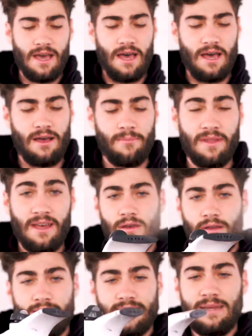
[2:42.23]

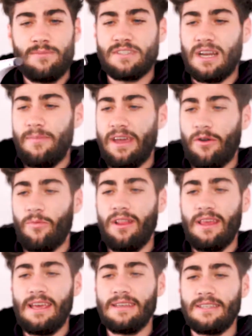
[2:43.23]
The steamer is gonna make it
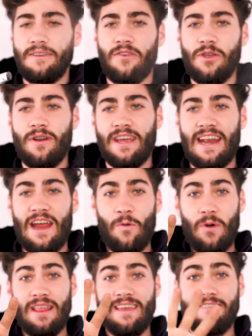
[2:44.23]
really easy for you to get a
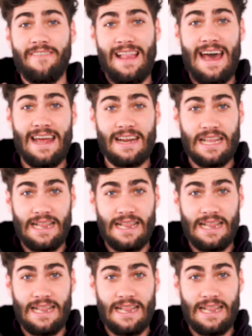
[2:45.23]
really flat,